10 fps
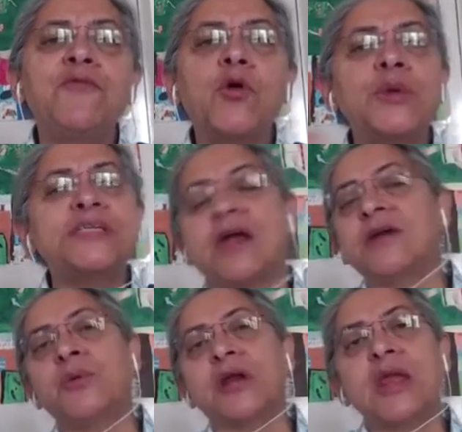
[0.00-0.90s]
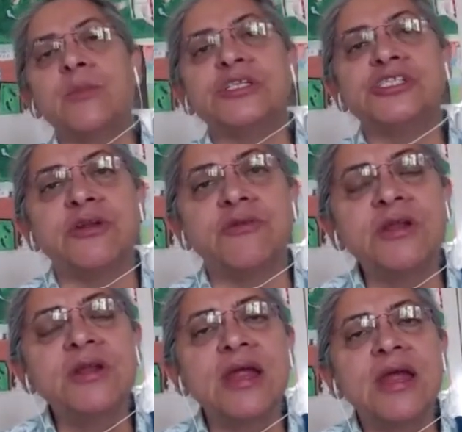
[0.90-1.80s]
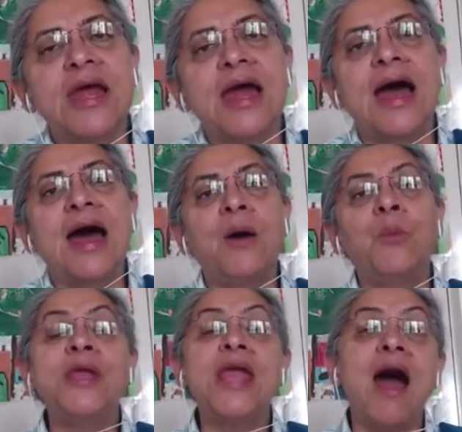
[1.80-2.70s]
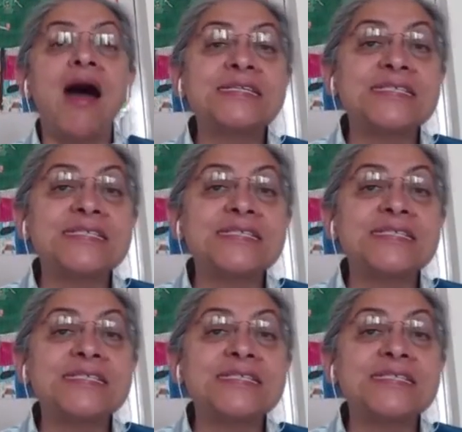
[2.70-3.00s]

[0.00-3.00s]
before we start working with children, we